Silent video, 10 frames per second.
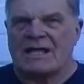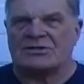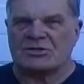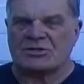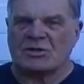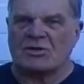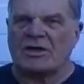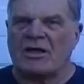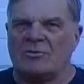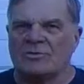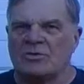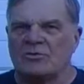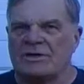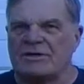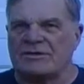It's also going to help
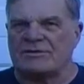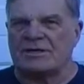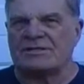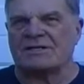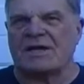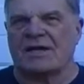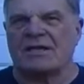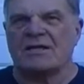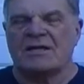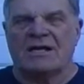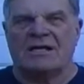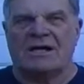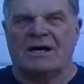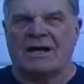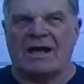you with things like
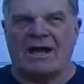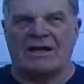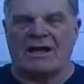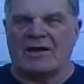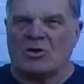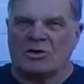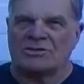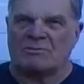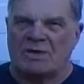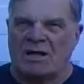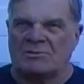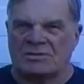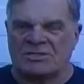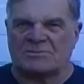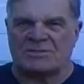I call it the mom
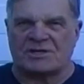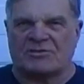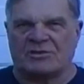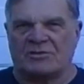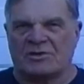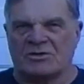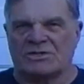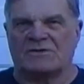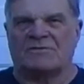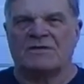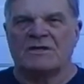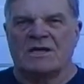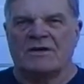leash specifically because if